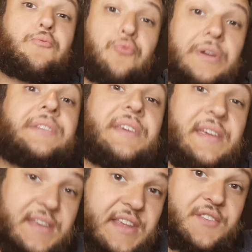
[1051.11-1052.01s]

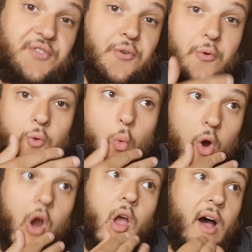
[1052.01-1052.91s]
really need to
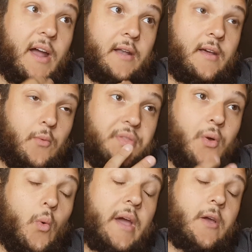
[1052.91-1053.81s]
work on with
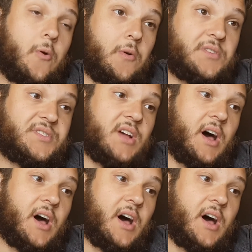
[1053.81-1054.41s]
the white course.